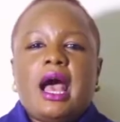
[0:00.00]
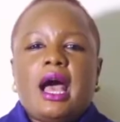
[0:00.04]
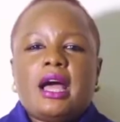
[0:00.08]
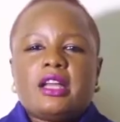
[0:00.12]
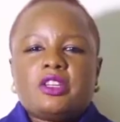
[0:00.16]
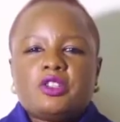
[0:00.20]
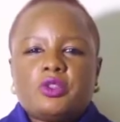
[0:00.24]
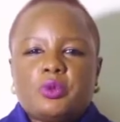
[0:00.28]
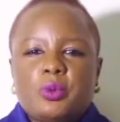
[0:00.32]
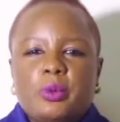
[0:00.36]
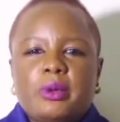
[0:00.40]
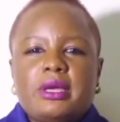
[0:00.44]

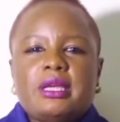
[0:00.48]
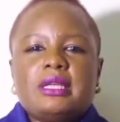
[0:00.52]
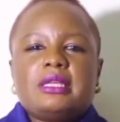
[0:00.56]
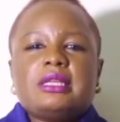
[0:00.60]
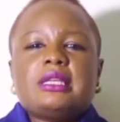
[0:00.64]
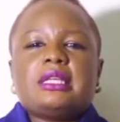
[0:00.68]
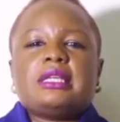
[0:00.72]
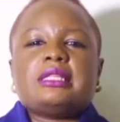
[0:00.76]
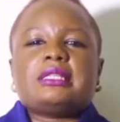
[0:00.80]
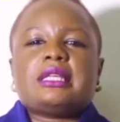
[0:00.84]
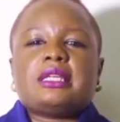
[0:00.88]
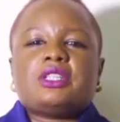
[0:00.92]
A
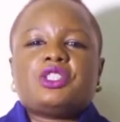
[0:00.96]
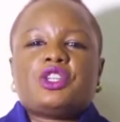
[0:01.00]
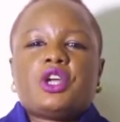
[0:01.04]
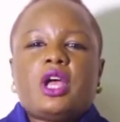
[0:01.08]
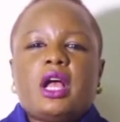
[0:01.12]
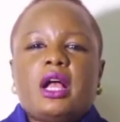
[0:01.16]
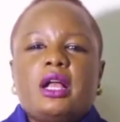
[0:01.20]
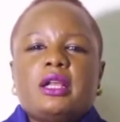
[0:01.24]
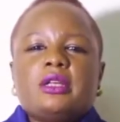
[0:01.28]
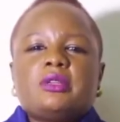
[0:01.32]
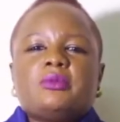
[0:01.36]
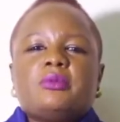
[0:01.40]
tween is a
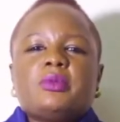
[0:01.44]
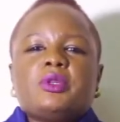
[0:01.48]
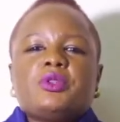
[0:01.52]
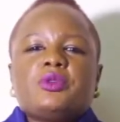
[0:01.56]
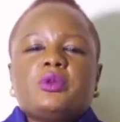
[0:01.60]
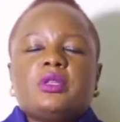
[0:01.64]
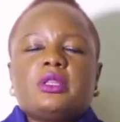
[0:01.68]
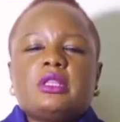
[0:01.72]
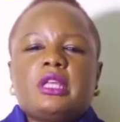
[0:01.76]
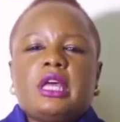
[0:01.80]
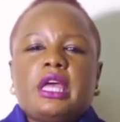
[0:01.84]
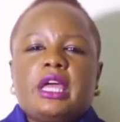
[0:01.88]
child
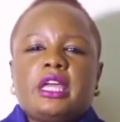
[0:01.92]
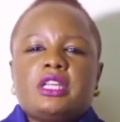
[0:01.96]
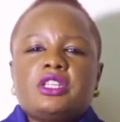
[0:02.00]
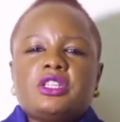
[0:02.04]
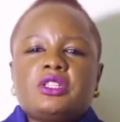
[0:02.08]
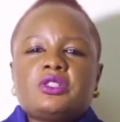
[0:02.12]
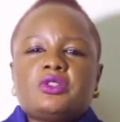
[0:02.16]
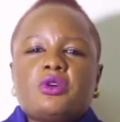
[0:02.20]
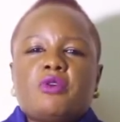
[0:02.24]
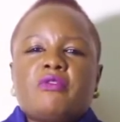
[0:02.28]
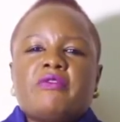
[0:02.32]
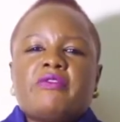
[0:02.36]
between the
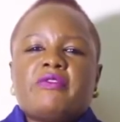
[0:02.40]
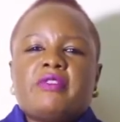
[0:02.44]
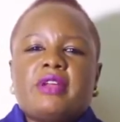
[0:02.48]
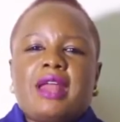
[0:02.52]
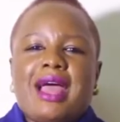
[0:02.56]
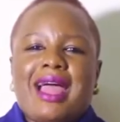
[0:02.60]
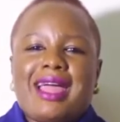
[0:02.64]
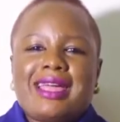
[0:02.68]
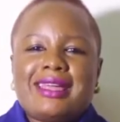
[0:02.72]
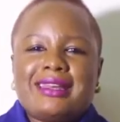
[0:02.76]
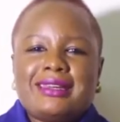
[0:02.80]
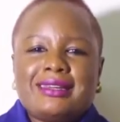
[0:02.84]
ages of
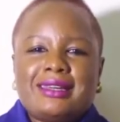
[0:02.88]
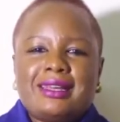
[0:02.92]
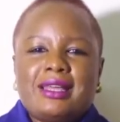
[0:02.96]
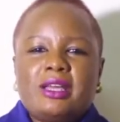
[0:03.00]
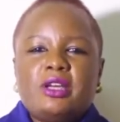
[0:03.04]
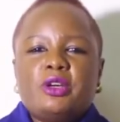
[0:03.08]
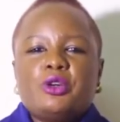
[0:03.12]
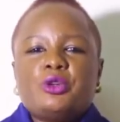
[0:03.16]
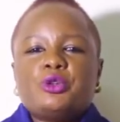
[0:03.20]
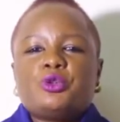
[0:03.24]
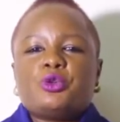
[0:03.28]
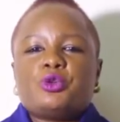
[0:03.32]
9
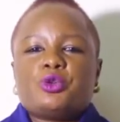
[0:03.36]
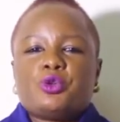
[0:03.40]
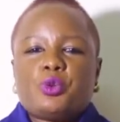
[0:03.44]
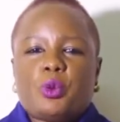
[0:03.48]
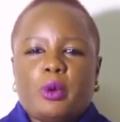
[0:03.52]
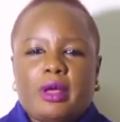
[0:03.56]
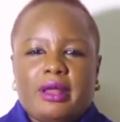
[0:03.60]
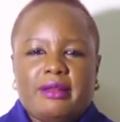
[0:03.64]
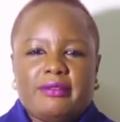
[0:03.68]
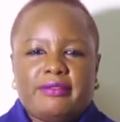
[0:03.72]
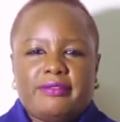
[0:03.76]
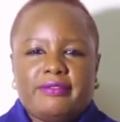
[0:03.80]
to
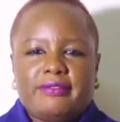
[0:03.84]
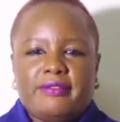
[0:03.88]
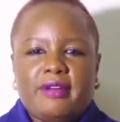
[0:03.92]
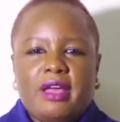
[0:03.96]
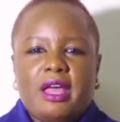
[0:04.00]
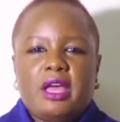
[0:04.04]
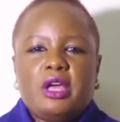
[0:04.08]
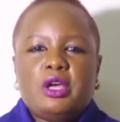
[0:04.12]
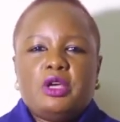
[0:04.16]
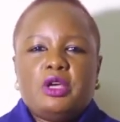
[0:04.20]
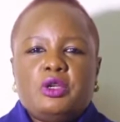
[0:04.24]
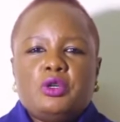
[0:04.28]
12.
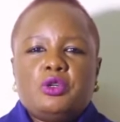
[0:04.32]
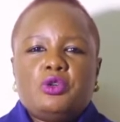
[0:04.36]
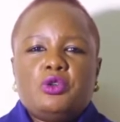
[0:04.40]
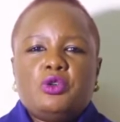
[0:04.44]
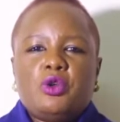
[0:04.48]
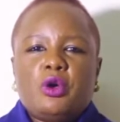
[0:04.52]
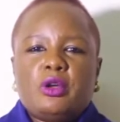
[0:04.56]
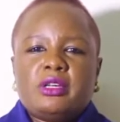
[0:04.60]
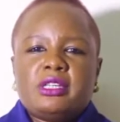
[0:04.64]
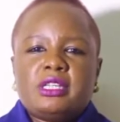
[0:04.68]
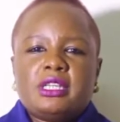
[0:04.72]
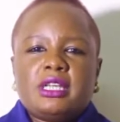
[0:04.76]

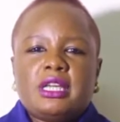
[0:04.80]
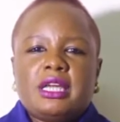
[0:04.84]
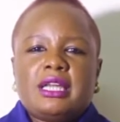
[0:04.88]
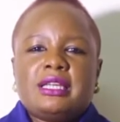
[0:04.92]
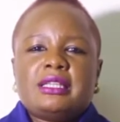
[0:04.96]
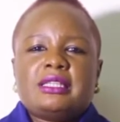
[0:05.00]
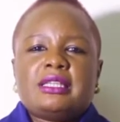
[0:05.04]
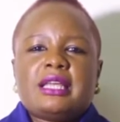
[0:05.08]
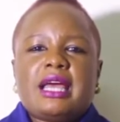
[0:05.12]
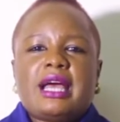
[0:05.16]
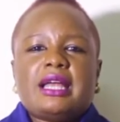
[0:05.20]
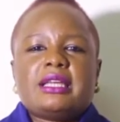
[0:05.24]
Not
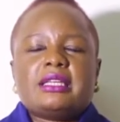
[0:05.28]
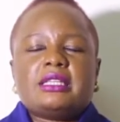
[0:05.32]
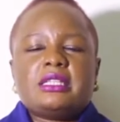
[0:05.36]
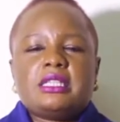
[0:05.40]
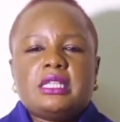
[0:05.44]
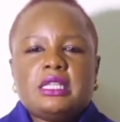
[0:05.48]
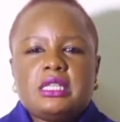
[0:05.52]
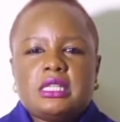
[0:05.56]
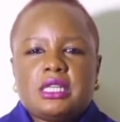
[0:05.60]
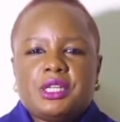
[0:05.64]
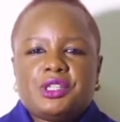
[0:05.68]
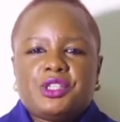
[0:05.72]
yet a
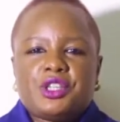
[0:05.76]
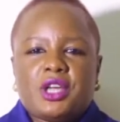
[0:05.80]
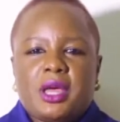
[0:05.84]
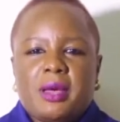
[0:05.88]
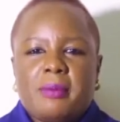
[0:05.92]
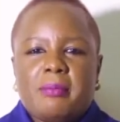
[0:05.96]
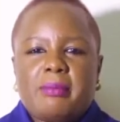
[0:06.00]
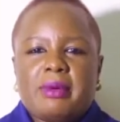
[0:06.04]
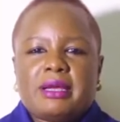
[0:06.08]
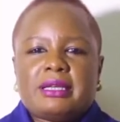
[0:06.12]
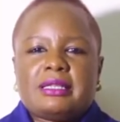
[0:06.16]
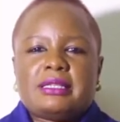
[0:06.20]

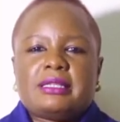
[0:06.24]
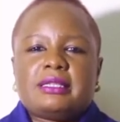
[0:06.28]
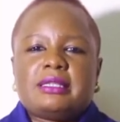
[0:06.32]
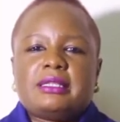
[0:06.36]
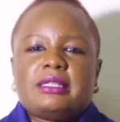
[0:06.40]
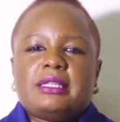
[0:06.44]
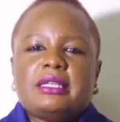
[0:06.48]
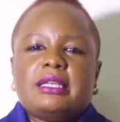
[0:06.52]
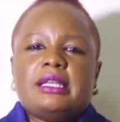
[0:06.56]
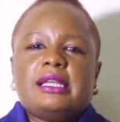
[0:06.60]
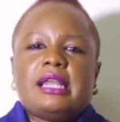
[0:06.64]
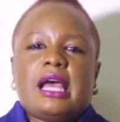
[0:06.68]
teenager, but
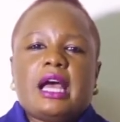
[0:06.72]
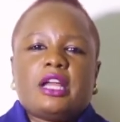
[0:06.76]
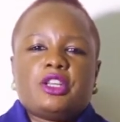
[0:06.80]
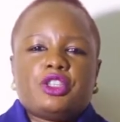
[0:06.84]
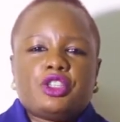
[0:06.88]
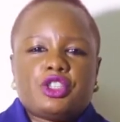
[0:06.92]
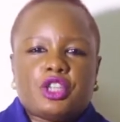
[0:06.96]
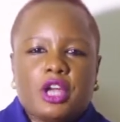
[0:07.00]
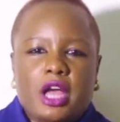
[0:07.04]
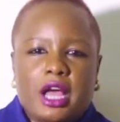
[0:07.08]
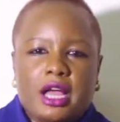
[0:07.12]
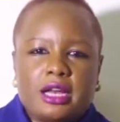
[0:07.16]
still a
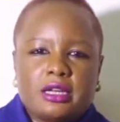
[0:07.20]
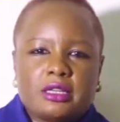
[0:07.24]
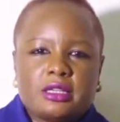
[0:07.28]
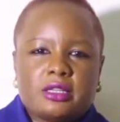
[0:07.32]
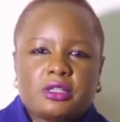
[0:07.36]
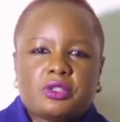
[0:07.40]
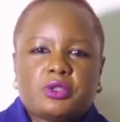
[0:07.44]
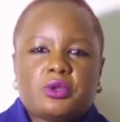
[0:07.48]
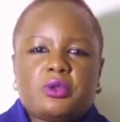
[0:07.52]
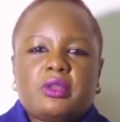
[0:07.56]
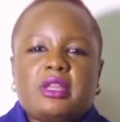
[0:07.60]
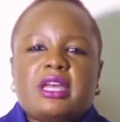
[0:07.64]
child,
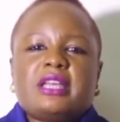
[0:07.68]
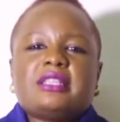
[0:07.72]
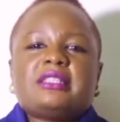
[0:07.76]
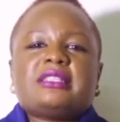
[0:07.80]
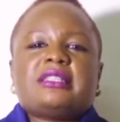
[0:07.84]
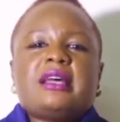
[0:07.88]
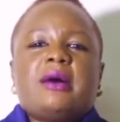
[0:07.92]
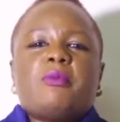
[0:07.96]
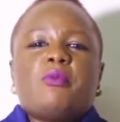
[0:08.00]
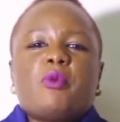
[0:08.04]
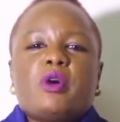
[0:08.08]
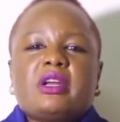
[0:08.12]
so they are
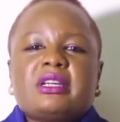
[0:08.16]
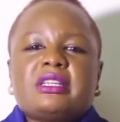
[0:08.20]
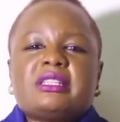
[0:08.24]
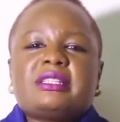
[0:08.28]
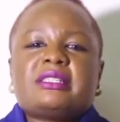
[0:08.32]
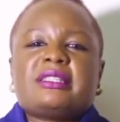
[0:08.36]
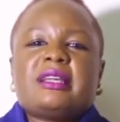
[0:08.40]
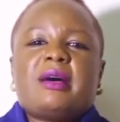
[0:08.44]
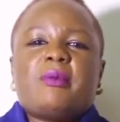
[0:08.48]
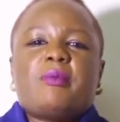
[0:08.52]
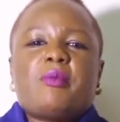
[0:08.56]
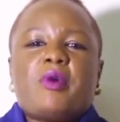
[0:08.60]
somewhat
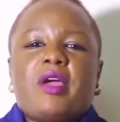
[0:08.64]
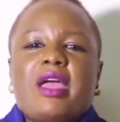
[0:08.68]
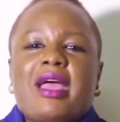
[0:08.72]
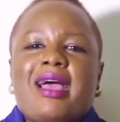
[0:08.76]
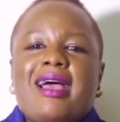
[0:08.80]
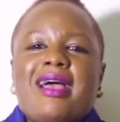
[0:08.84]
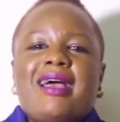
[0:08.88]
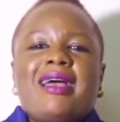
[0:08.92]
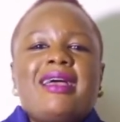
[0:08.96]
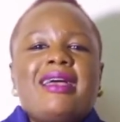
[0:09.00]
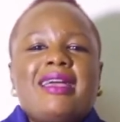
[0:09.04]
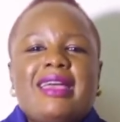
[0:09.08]

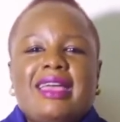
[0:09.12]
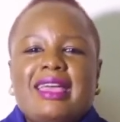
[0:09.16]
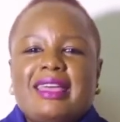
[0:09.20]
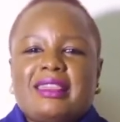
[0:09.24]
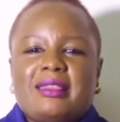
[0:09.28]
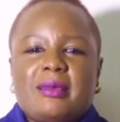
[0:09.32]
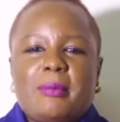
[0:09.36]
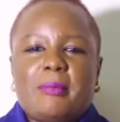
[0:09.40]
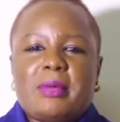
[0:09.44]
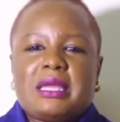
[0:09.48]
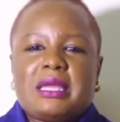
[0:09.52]
somewhere in the